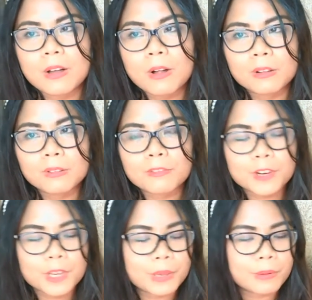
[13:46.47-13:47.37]
all for
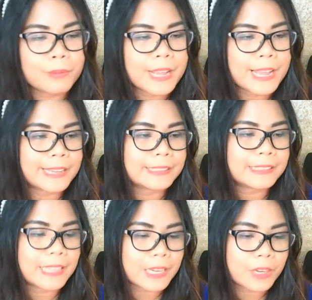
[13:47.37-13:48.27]
you, and
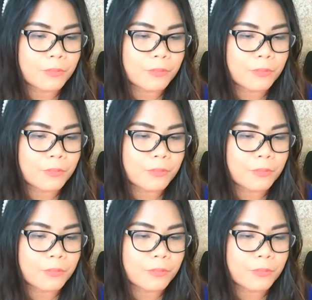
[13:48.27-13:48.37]
thank you